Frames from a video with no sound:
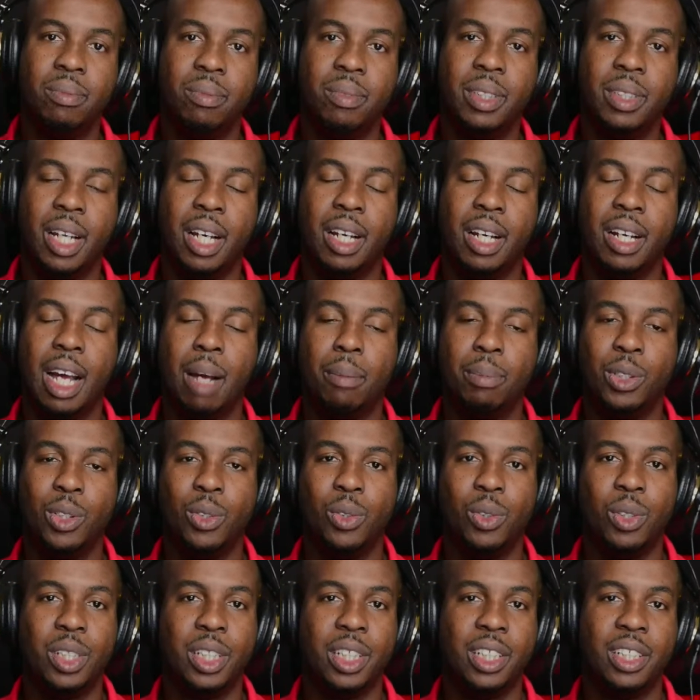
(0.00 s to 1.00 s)
Yeah,
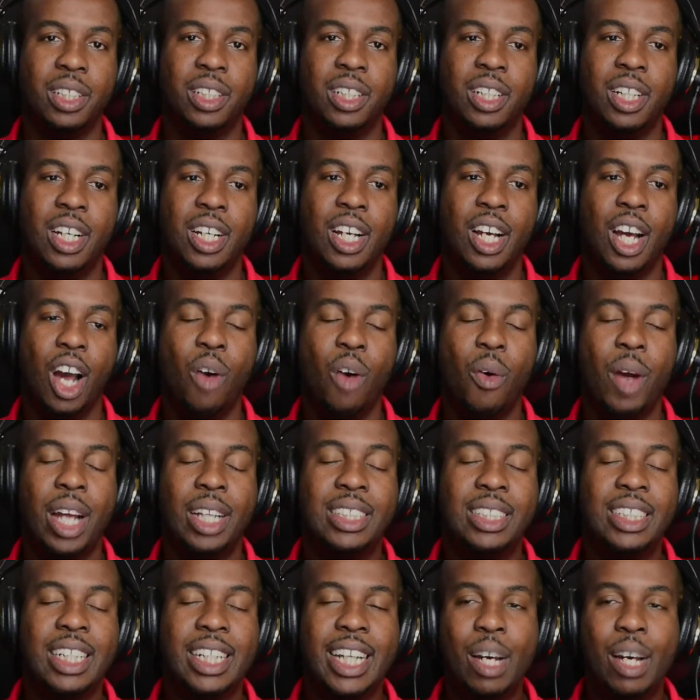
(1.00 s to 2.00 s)
absolutely. All right.
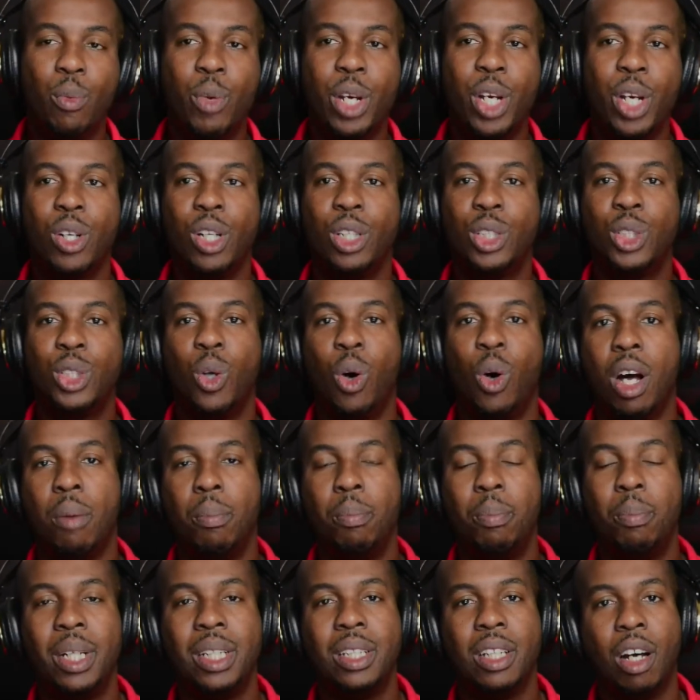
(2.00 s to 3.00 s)
And today we're going to talk a
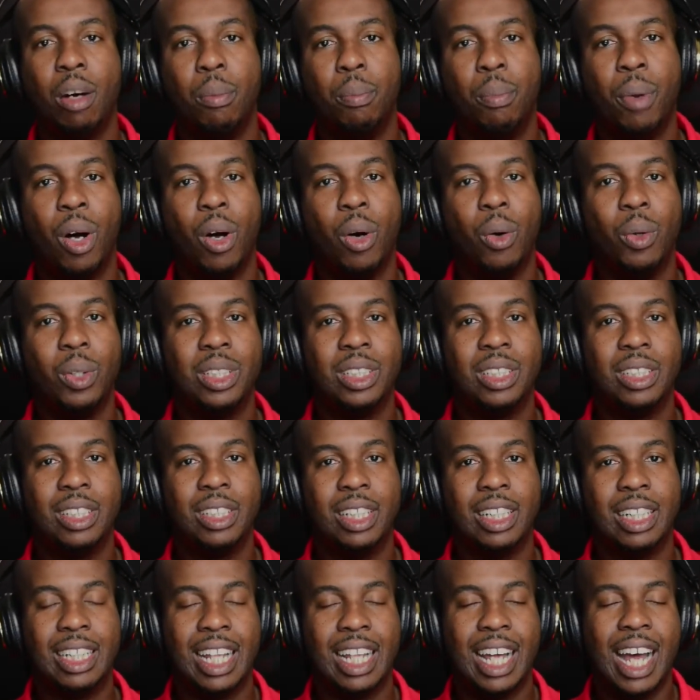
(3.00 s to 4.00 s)
bit about
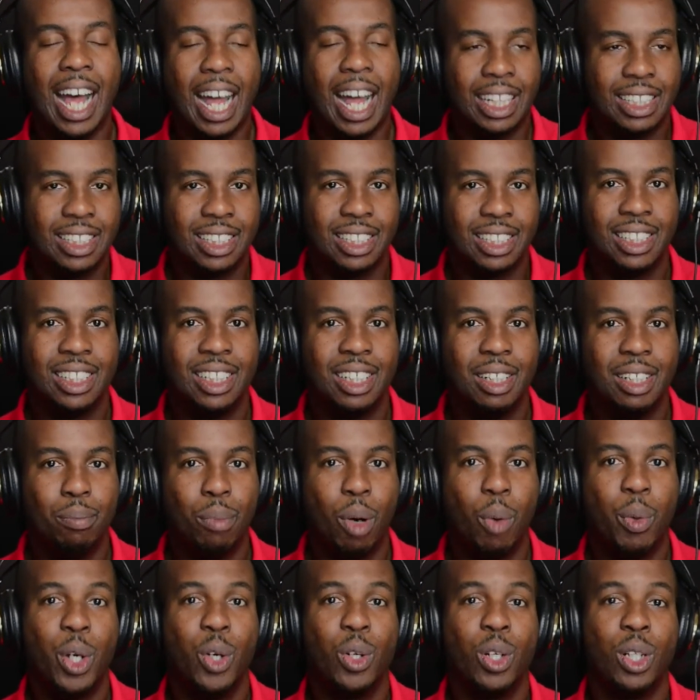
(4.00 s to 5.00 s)
that,
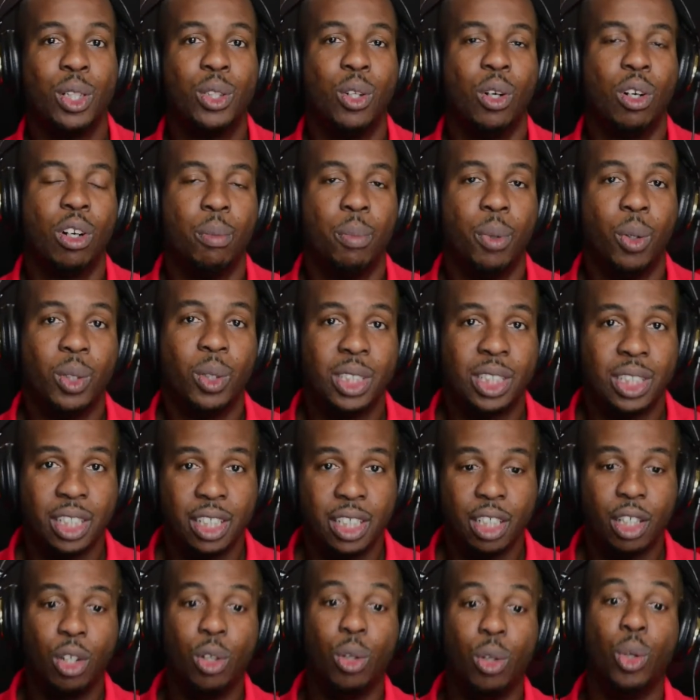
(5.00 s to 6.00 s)
but we're going to talk about it in
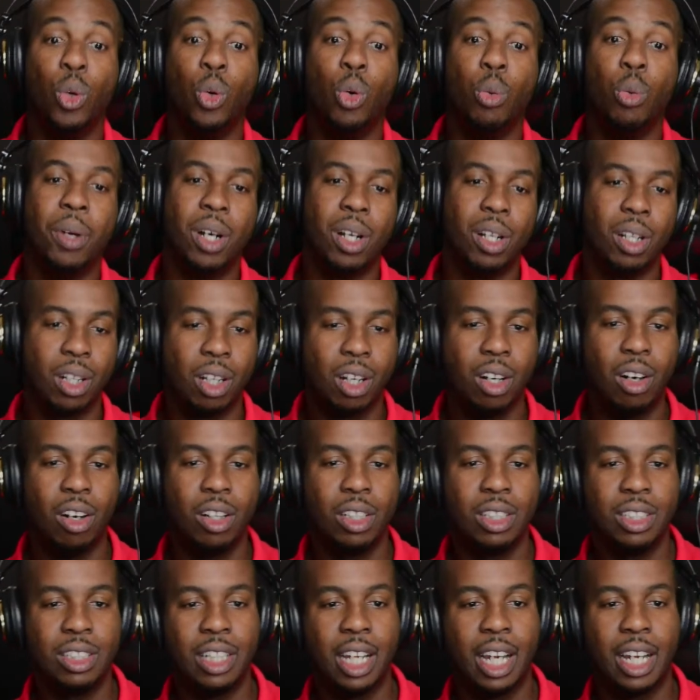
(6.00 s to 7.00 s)
the global
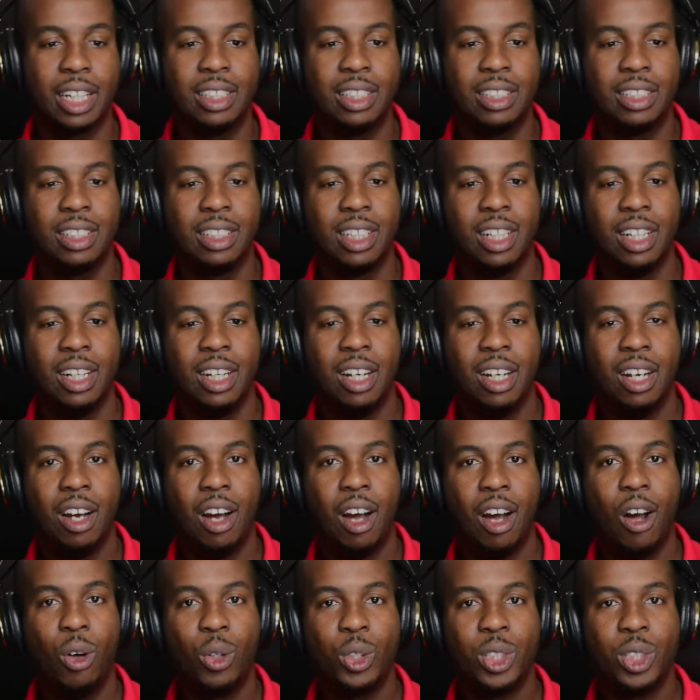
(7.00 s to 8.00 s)
context,
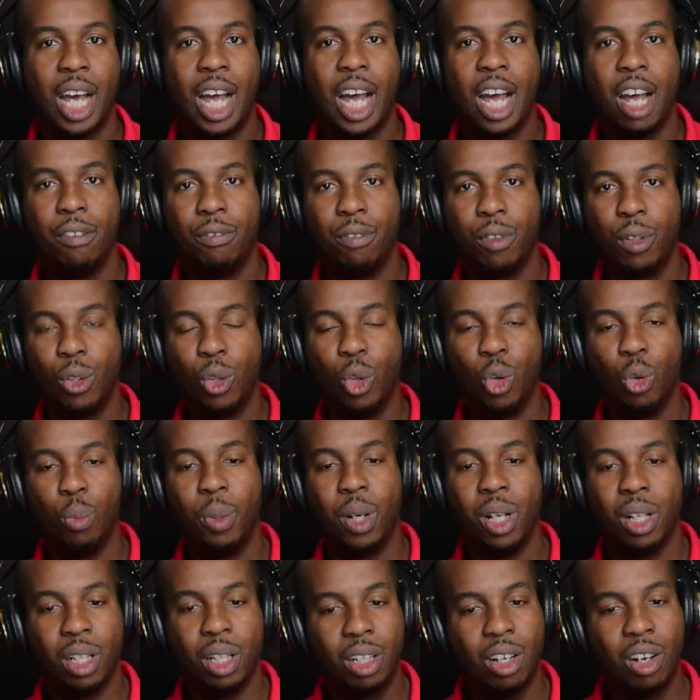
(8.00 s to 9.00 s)
how to have
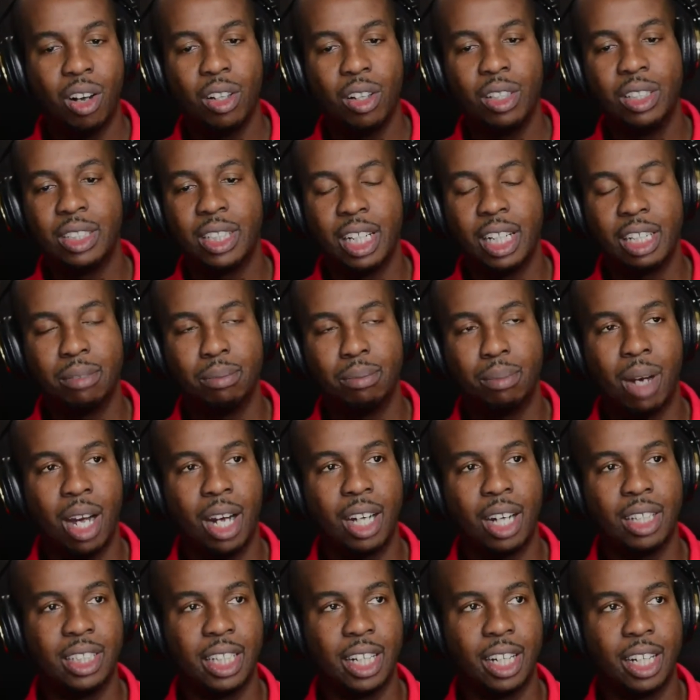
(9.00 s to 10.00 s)
global content
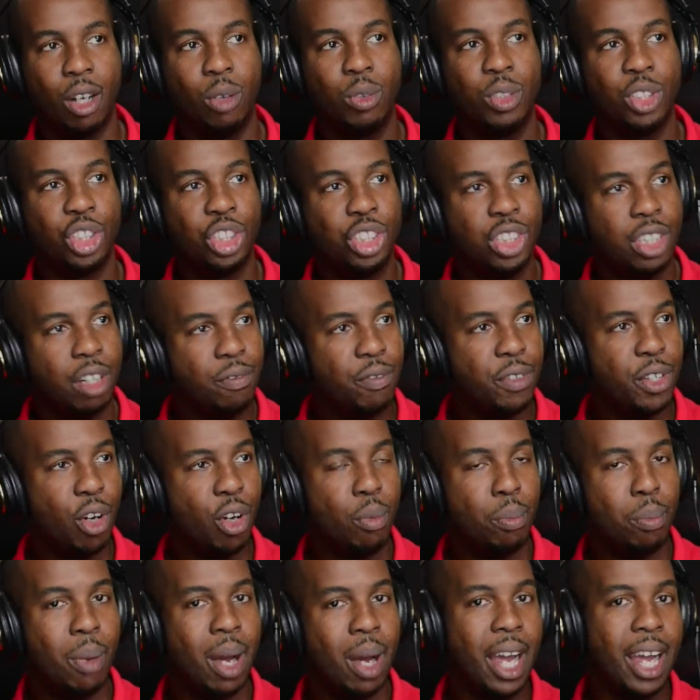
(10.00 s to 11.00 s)
marketing and how to shift
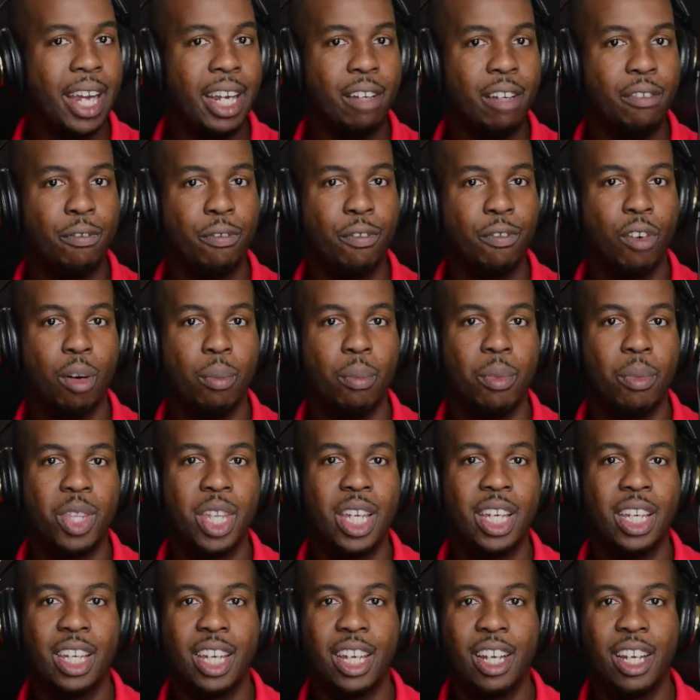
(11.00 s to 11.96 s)
your mind from thinking